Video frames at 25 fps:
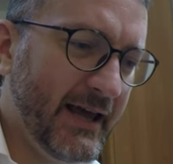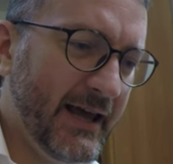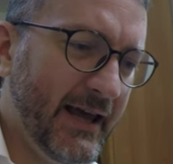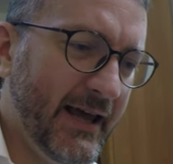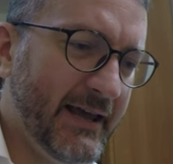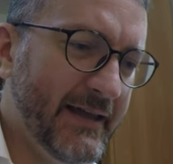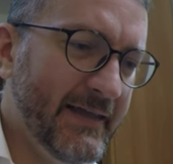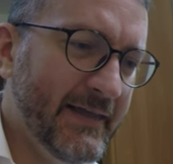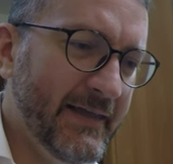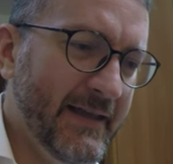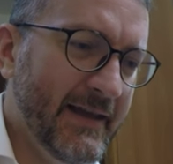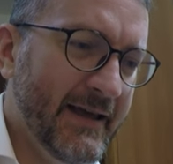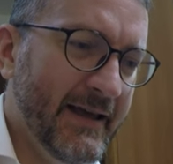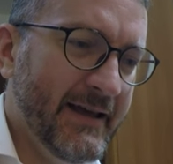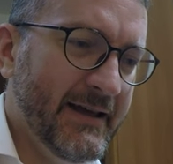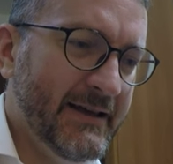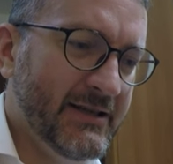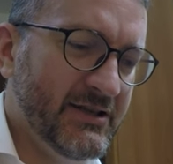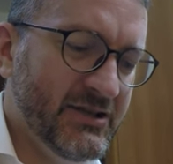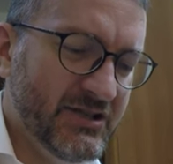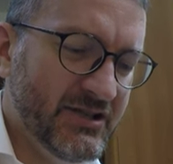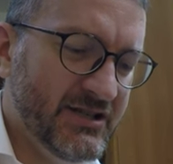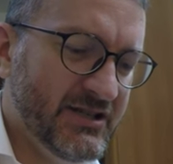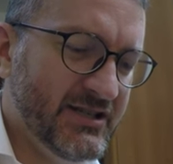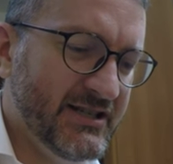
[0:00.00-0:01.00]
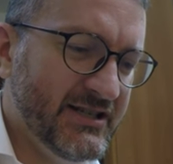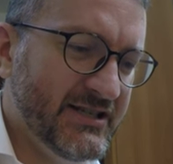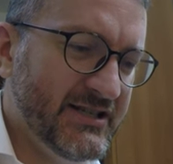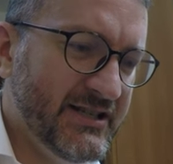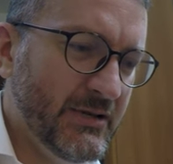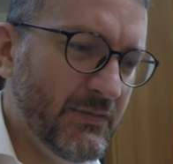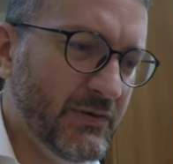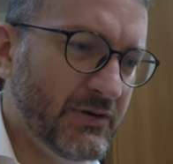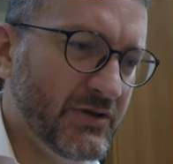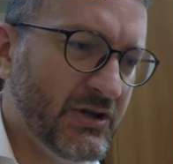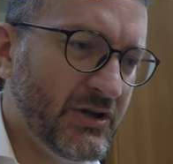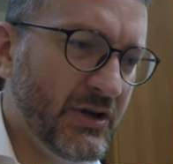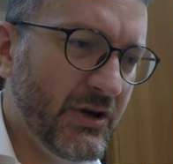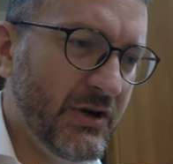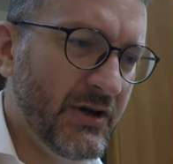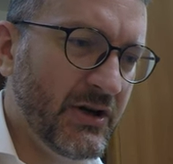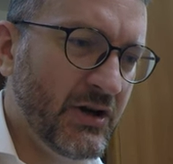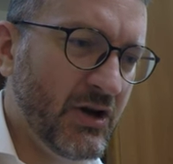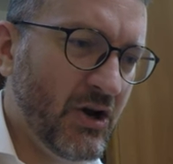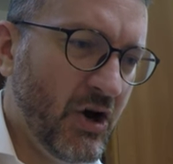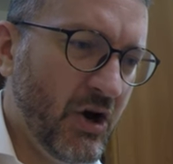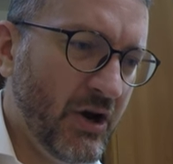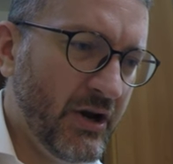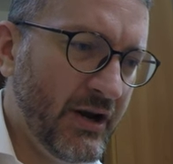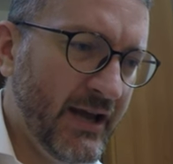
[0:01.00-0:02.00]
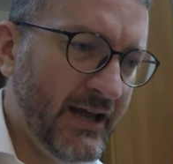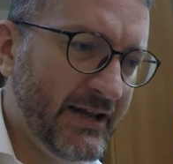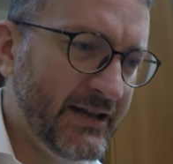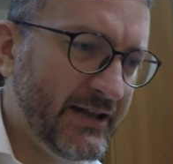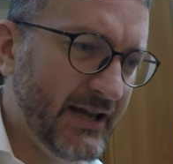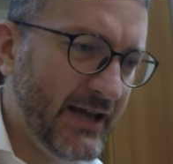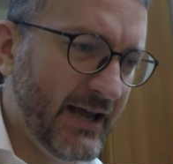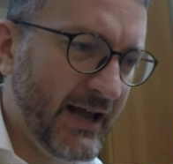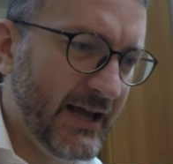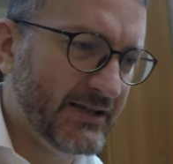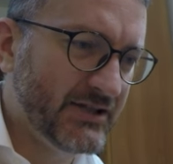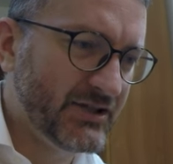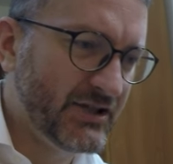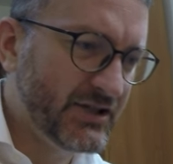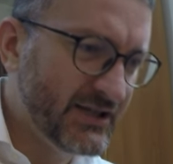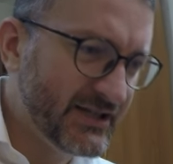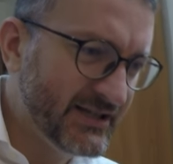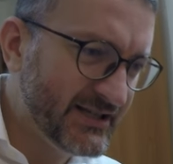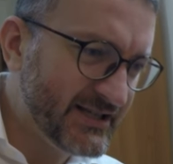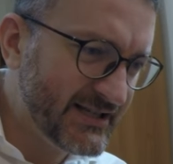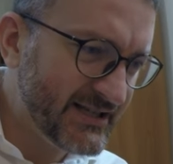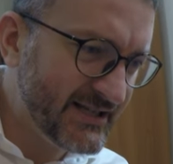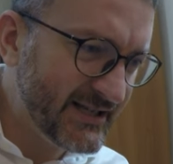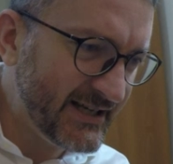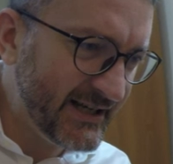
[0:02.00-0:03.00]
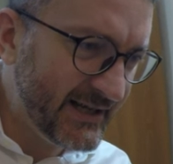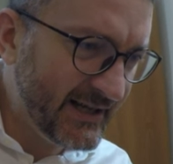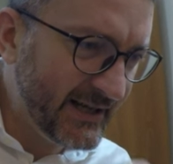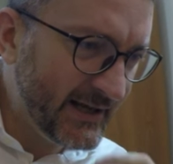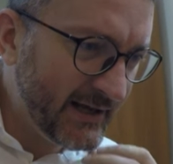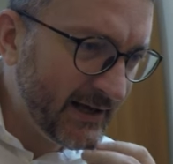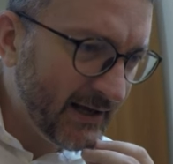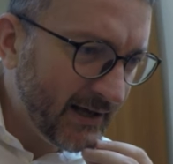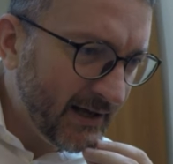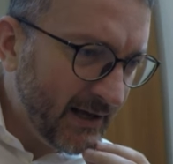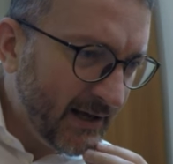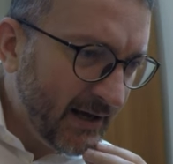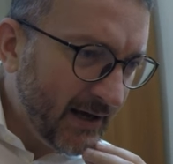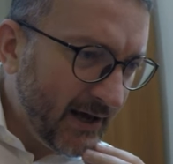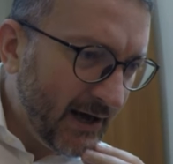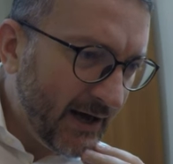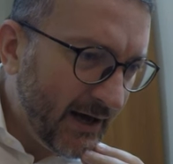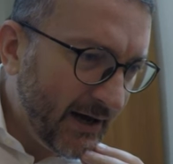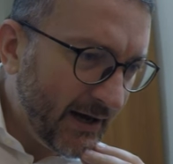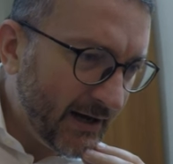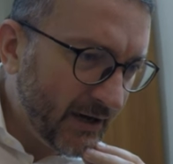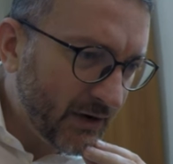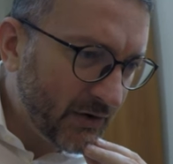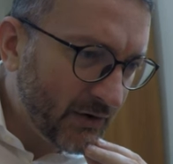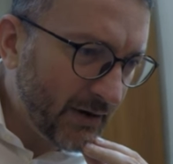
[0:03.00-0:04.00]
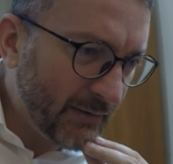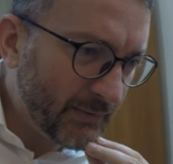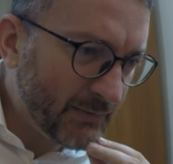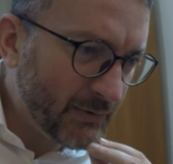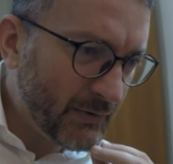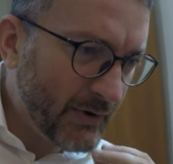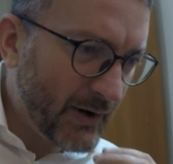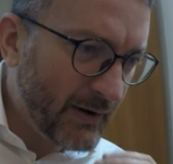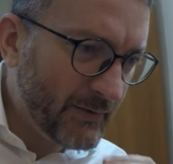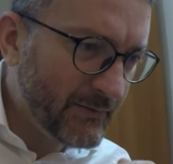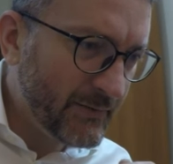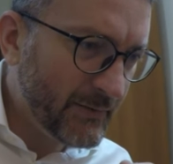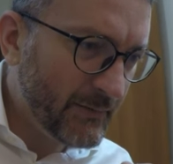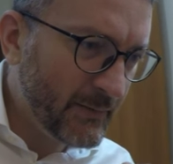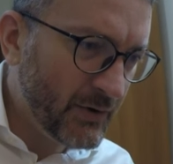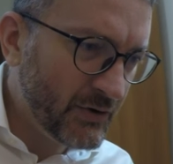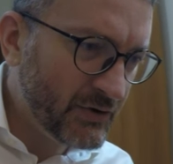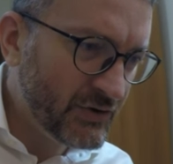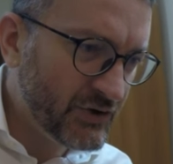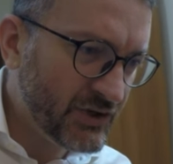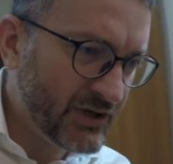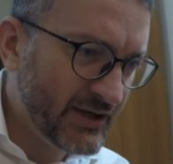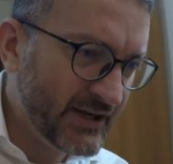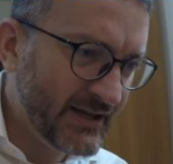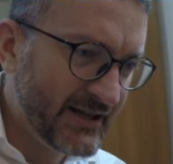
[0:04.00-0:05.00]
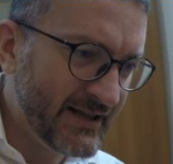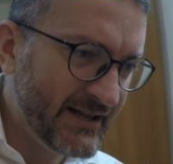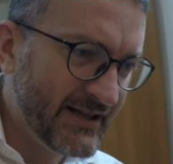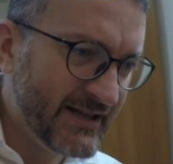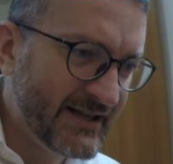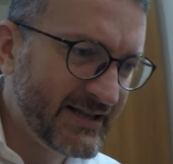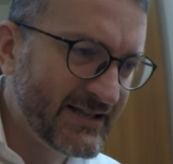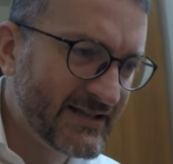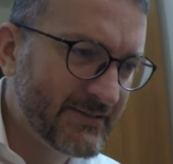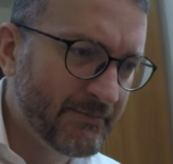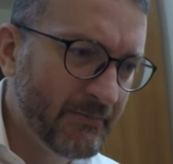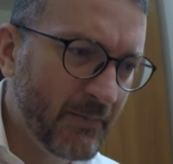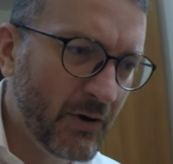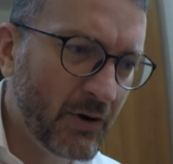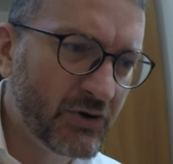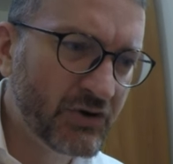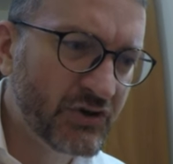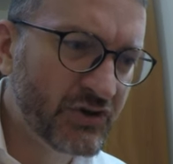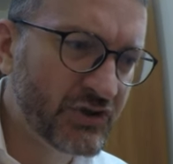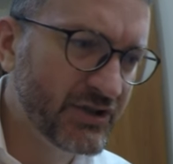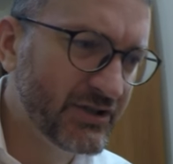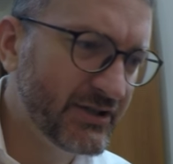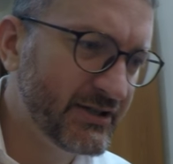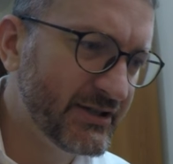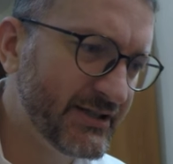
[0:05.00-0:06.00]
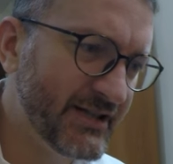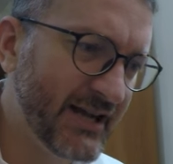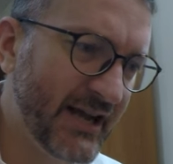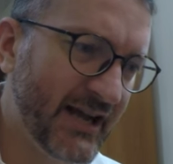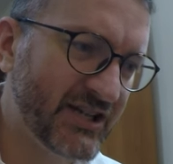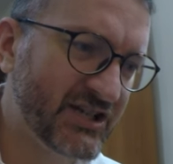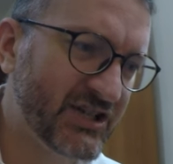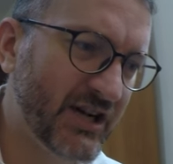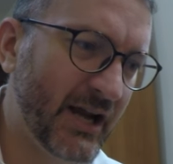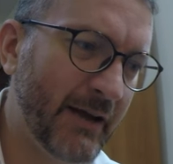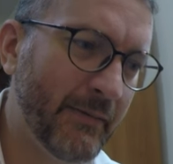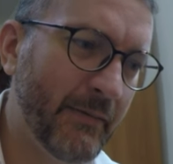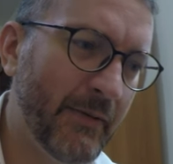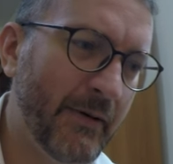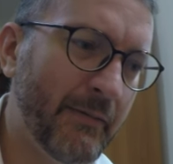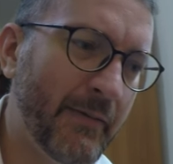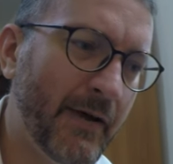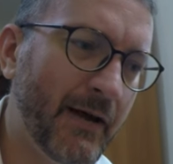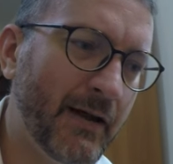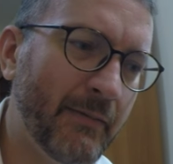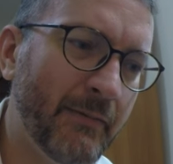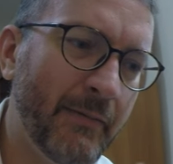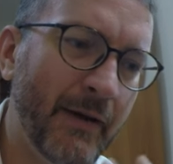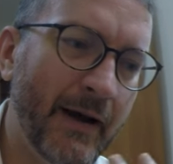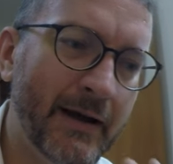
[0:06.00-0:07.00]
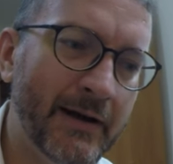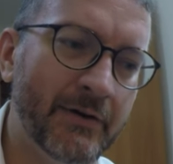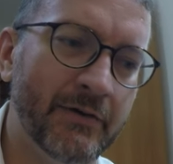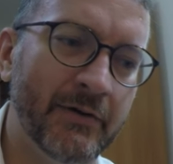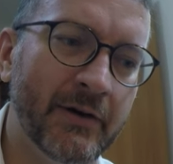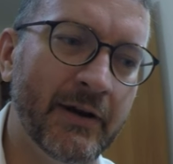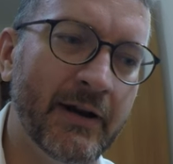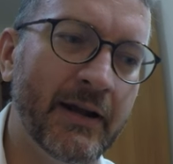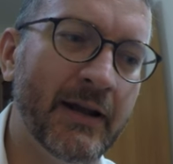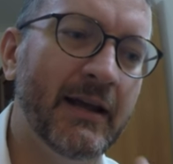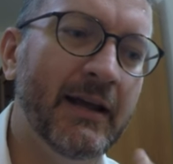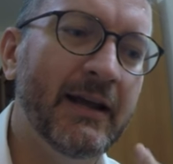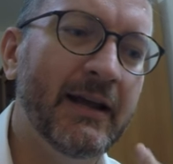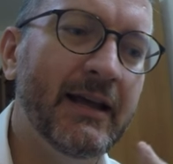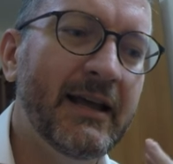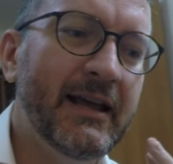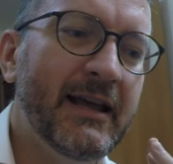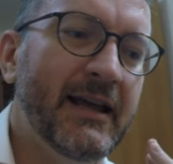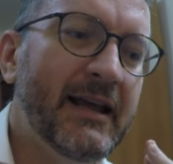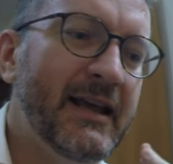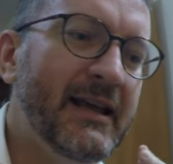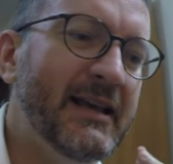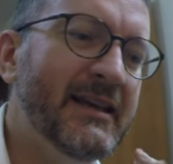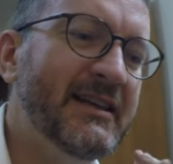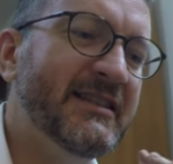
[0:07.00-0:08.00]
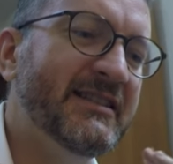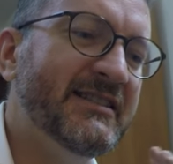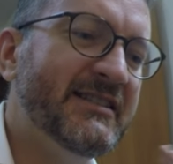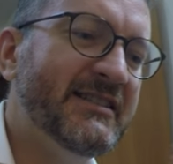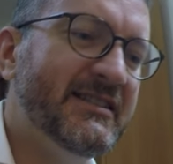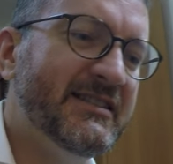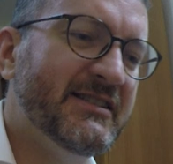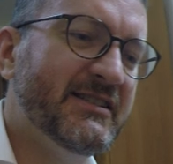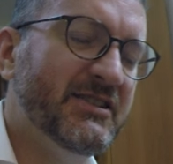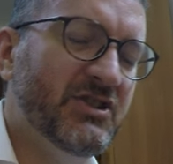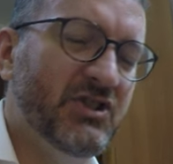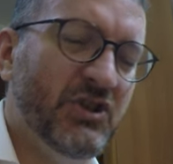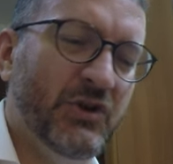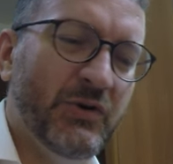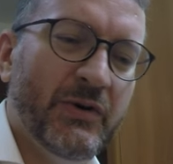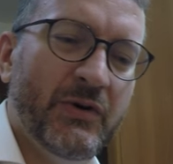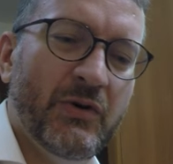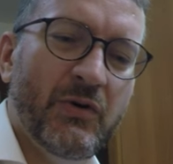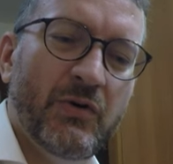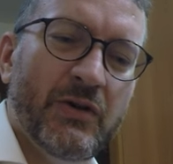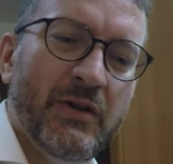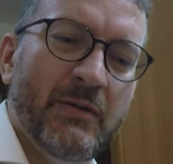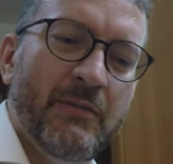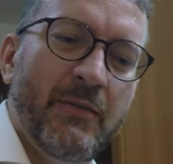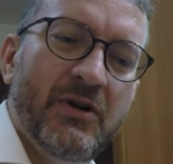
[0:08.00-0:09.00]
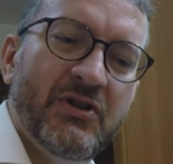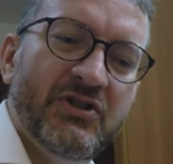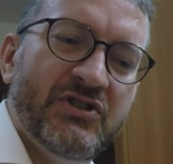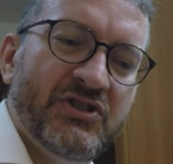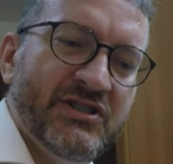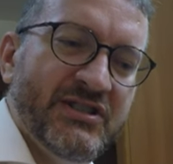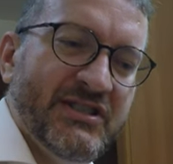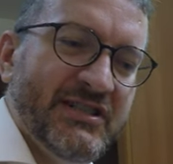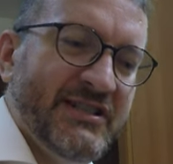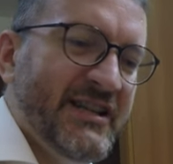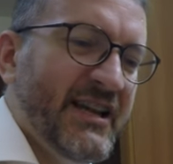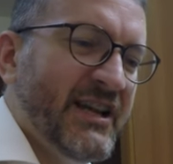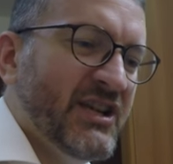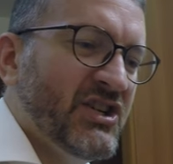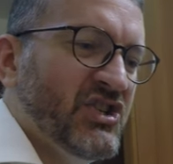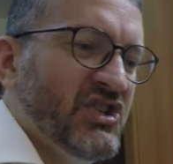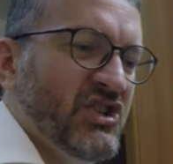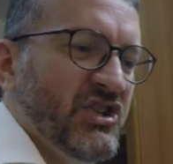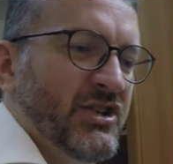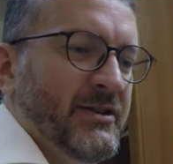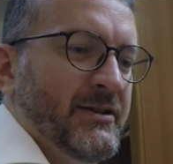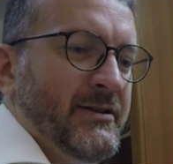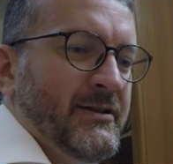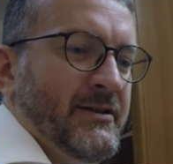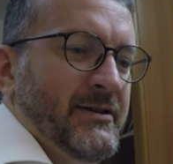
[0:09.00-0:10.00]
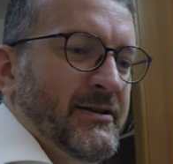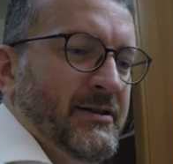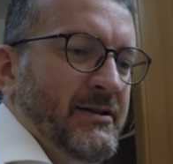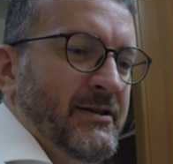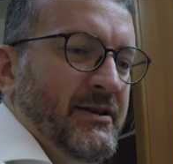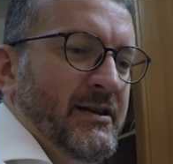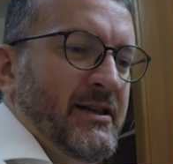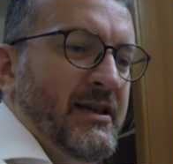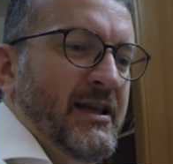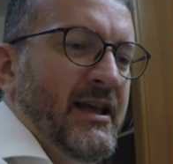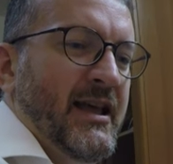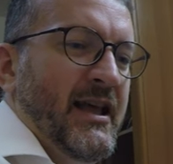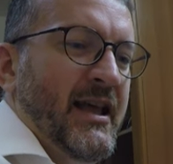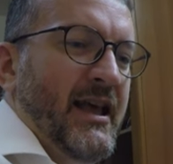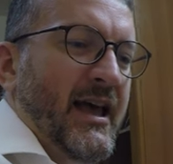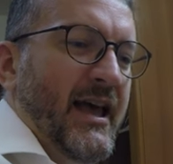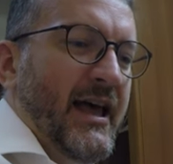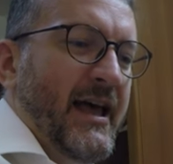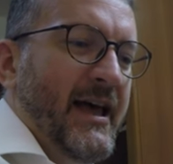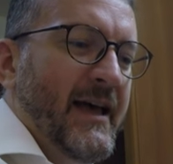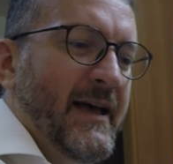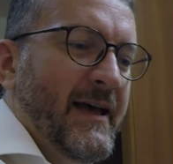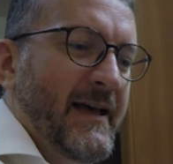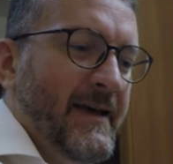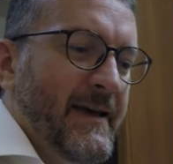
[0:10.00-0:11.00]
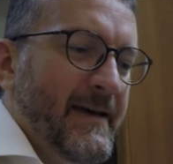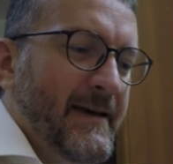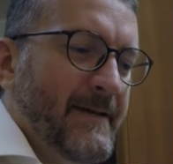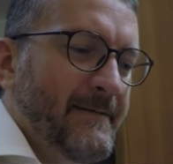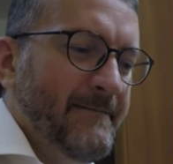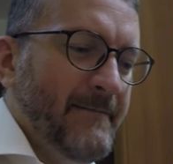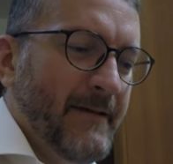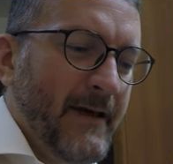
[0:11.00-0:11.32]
in there just to see what's going on, and as you can see, I grepped around for motion, and in this motion-mml binary is doing all the motion detection, and